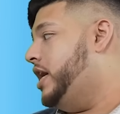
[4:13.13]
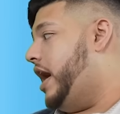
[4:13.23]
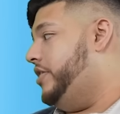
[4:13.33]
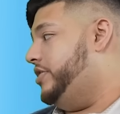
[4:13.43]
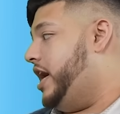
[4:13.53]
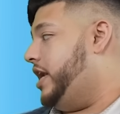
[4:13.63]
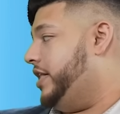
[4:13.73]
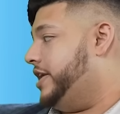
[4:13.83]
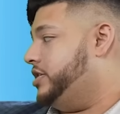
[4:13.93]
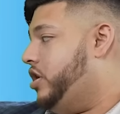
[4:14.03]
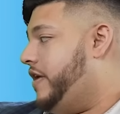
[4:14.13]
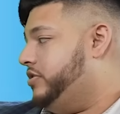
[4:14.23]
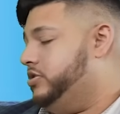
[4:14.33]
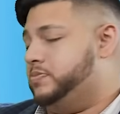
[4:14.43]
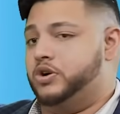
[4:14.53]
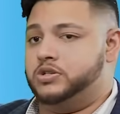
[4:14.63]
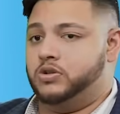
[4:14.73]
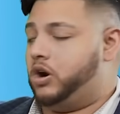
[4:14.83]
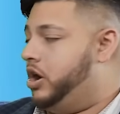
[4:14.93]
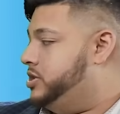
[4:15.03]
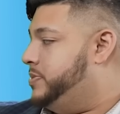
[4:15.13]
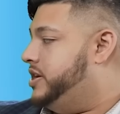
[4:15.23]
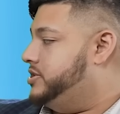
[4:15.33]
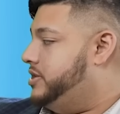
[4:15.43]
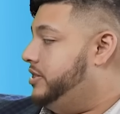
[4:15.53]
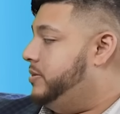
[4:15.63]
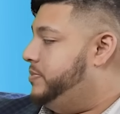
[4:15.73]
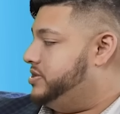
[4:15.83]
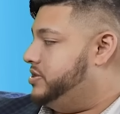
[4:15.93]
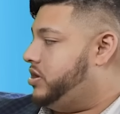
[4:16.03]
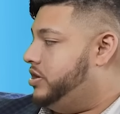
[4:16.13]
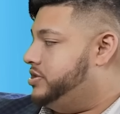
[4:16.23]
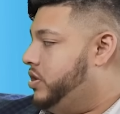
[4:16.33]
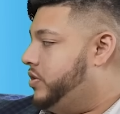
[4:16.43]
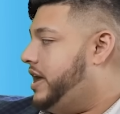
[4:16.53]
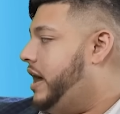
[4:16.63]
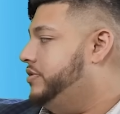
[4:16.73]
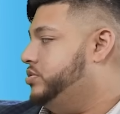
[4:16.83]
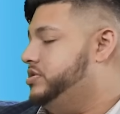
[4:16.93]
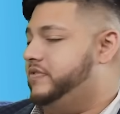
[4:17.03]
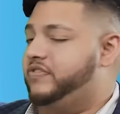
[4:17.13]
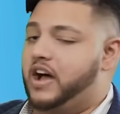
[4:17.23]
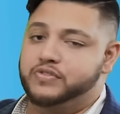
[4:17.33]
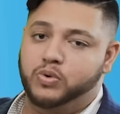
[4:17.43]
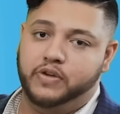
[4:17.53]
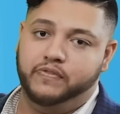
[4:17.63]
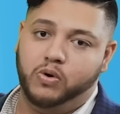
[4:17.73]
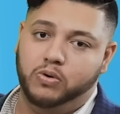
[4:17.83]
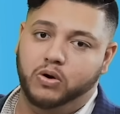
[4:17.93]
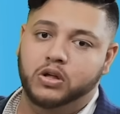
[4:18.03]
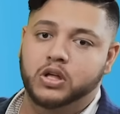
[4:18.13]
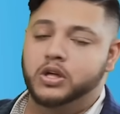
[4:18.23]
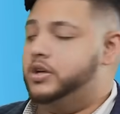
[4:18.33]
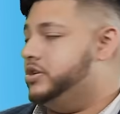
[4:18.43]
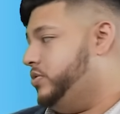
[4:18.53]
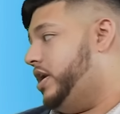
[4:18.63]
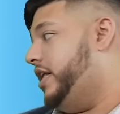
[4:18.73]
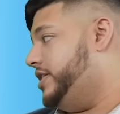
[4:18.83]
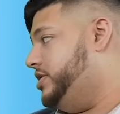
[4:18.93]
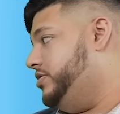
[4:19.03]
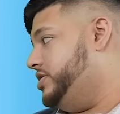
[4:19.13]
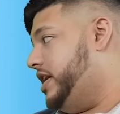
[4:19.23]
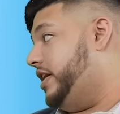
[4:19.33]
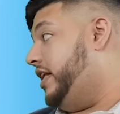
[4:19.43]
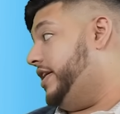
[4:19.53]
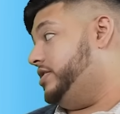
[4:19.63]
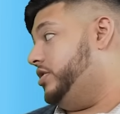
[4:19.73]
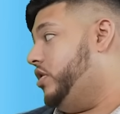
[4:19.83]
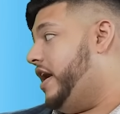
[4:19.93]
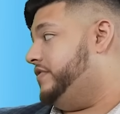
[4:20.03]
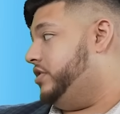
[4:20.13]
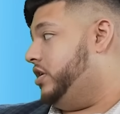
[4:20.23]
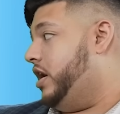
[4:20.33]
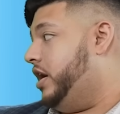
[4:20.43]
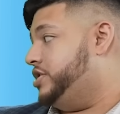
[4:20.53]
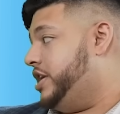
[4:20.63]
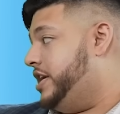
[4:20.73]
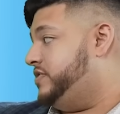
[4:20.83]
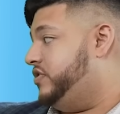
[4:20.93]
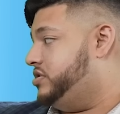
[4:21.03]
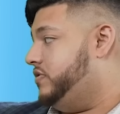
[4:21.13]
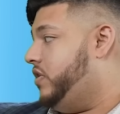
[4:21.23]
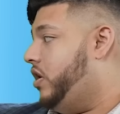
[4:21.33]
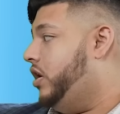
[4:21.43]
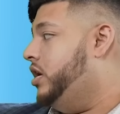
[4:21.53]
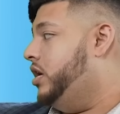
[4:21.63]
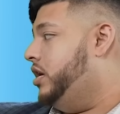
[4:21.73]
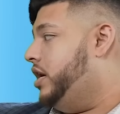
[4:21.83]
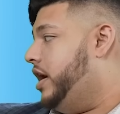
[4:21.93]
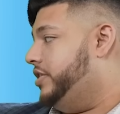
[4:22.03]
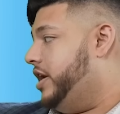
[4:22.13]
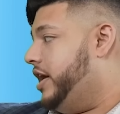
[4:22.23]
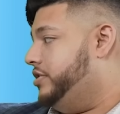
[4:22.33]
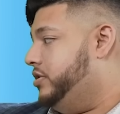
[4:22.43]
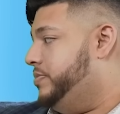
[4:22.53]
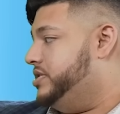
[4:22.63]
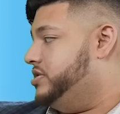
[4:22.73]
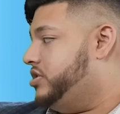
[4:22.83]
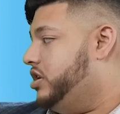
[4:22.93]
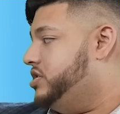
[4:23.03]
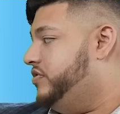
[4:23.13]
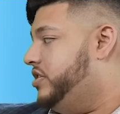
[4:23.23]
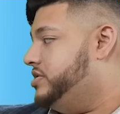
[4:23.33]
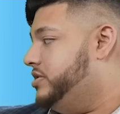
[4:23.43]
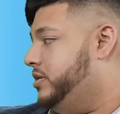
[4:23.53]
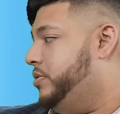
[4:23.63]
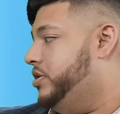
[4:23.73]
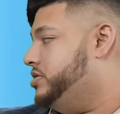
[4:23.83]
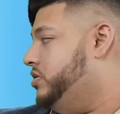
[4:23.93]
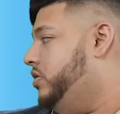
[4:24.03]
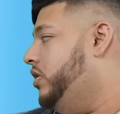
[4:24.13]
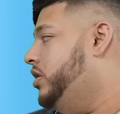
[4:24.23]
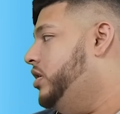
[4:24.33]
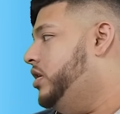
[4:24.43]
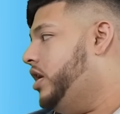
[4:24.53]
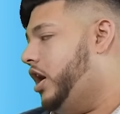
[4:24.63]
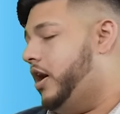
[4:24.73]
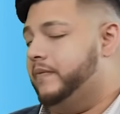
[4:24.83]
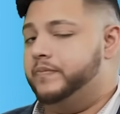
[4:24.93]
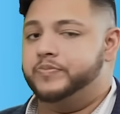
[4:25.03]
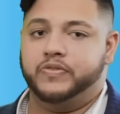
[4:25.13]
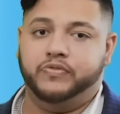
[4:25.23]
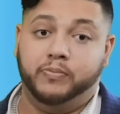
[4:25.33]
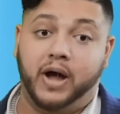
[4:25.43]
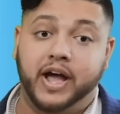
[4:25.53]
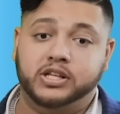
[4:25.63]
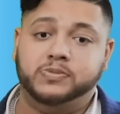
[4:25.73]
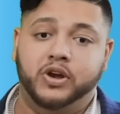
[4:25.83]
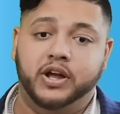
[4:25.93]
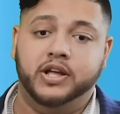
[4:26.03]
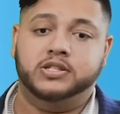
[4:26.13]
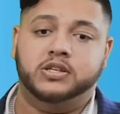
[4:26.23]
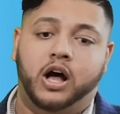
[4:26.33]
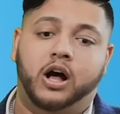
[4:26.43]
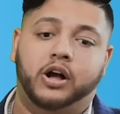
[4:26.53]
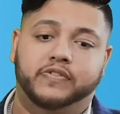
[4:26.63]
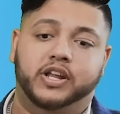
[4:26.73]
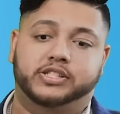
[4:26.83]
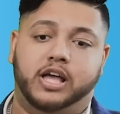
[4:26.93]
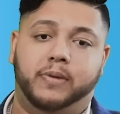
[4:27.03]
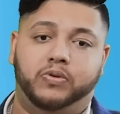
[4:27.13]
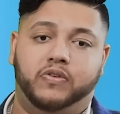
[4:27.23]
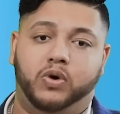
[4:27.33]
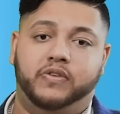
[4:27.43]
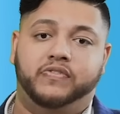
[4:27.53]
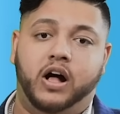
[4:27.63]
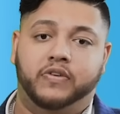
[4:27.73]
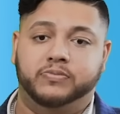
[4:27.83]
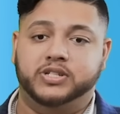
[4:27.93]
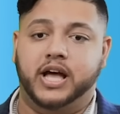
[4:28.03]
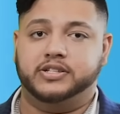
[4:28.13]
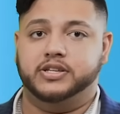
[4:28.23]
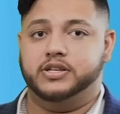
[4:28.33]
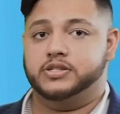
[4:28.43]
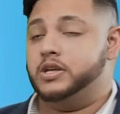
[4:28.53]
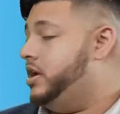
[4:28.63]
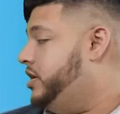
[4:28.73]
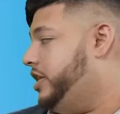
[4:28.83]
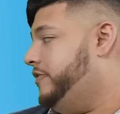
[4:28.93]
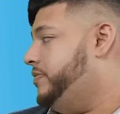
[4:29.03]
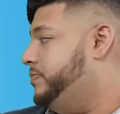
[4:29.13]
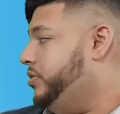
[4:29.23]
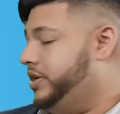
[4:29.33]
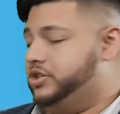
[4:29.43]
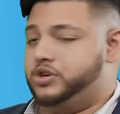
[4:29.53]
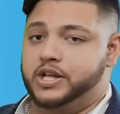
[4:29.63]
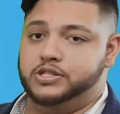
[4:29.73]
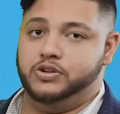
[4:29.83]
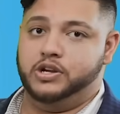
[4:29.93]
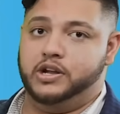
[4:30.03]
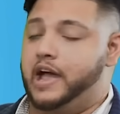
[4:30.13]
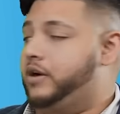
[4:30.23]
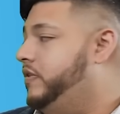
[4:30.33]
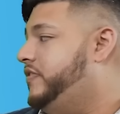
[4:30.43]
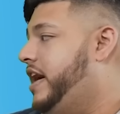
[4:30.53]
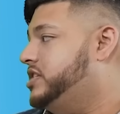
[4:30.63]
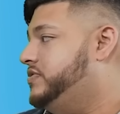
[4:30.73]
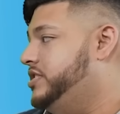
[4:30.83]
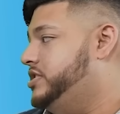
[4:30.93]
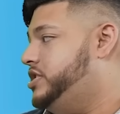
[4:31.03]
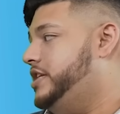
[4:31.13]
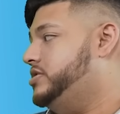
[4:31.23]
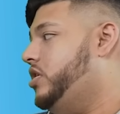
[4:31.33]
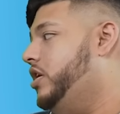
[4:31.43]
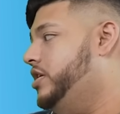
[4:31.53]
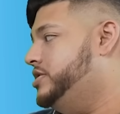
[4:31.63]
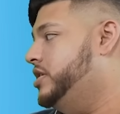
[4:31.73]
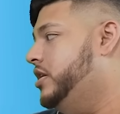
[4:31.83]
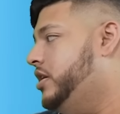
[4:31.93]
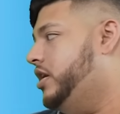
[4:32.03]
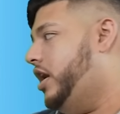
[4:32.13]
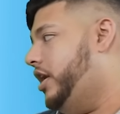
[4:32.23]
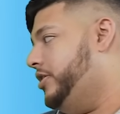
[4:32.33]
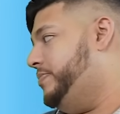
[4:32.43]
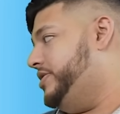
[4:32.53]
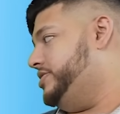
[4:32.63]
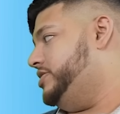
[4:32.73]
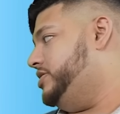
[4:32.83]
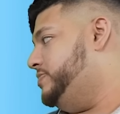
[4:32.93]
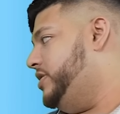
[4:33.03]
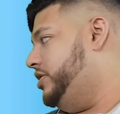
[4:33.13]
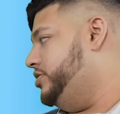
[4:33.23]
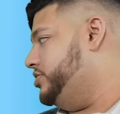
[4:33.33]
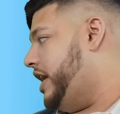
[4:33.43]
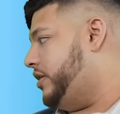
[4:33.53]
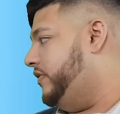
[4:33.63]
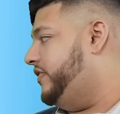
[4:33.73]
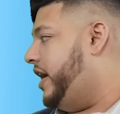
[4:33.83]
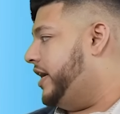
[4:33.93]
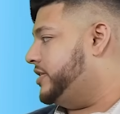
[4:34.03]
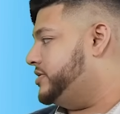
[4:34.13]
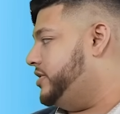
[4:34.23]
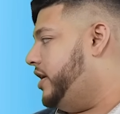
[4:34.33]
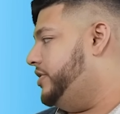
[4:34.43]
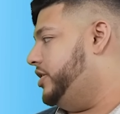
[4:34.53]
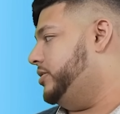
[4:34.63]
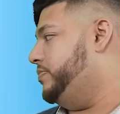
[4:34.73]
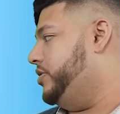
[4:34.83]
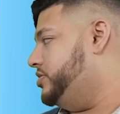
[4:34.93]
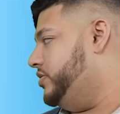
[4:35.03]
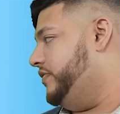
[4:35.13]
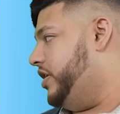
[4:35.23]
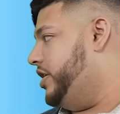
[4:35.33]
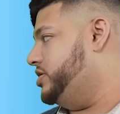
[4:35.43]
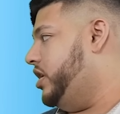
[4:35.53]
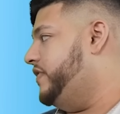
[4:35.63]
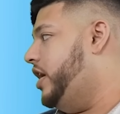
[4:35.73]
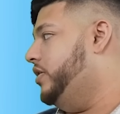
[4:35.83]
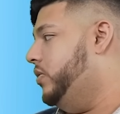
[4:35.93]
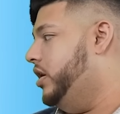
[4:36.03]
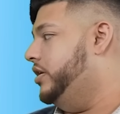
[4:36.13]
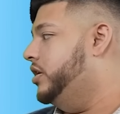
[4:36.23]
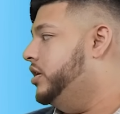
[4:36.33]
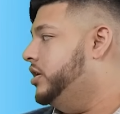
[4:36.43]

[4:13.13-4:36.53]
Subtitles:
And then I like to go after those personal cards because then the business cards don't count towards the 524 rule. So what I like to do is I like to go after Chase first of all, and then I do the business cards first and the personal. From my experience, I'll give you an example of one file from Texas. They've been pulling TransUnion and Equifax for these Chase cards. The business has been usually Equifax. I think the personal varies off either one.